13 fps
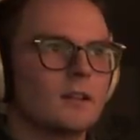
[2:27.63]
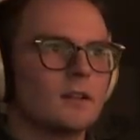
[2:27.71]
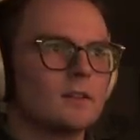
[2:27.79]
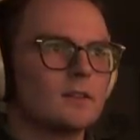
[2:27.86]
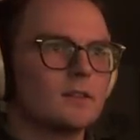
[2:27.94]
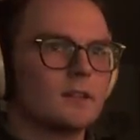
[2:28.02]

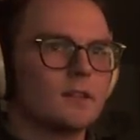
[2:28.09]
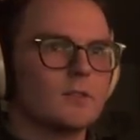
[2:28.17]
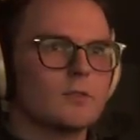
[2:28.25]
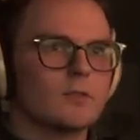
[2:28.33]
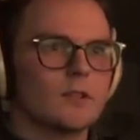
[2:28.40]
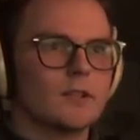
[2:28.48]
It's not a
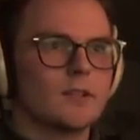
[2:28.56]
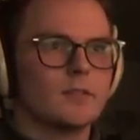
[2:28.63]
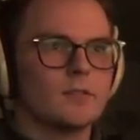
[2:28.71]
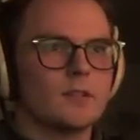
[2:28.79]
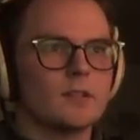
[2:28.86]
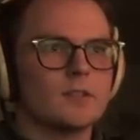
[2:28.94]
good idea
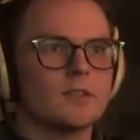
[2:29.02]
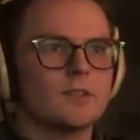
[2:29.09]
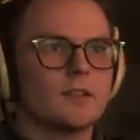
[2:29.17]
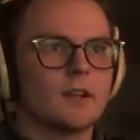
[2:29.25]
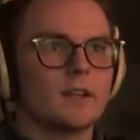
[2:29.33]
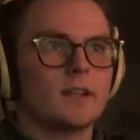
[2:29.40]
to get
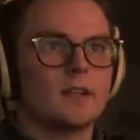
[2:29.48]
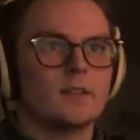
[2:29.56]
stuck here